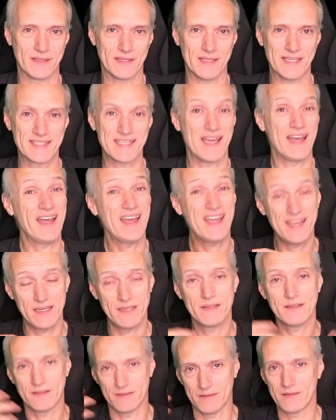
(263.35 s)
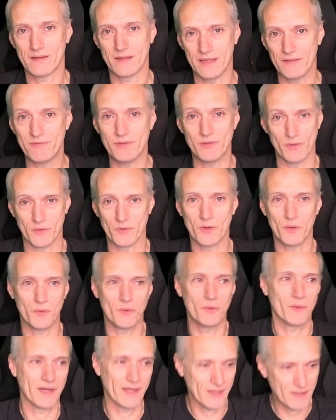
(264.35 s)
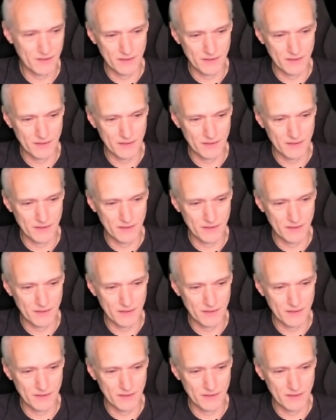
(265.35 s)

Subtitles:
this. If you don't know who I